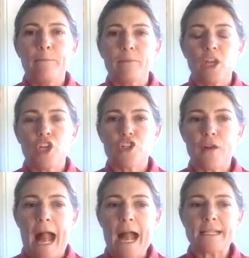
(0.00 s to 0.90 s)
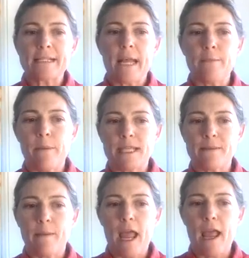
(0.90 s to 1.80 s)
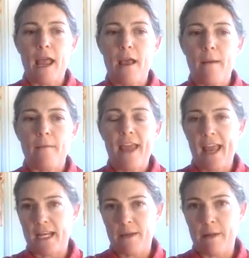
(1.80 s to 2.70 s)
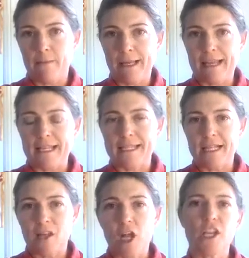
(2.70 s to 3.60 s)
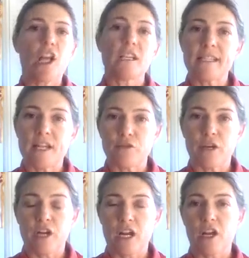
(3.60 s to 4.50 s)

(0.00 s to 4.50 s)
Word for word: contracts and makes my hand come up like this, that's called a concentric